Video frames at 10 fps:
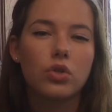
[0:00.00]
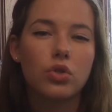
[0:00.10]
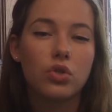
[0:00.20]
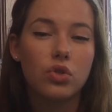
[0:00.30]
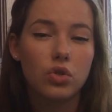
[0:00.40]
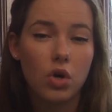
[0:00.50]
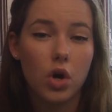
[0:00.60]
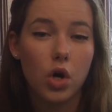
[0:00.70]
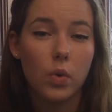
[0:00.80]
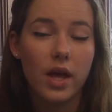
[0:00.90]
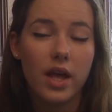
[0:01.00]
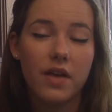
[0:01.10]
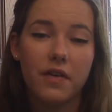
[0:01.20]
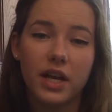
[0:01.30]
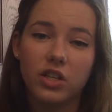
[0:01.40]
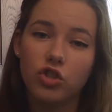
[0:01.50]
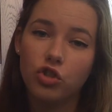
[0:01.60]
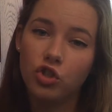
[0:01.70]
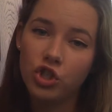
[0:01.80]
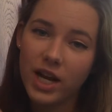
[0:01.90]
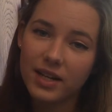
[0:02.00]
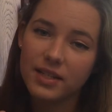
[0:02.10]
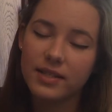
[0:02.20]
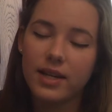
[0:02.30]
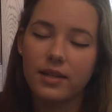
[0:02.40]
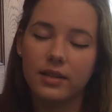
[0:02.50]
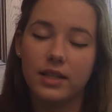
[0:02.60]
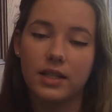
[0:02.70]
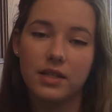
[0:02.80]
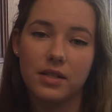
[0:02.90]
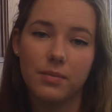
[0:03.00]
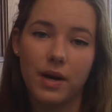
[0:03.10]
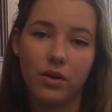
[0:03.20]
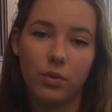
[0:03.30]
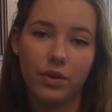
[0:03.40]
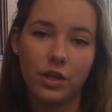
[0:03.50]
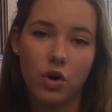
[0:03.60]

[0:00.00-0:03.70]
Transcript: So, if I inject acetylene into the bottle with E.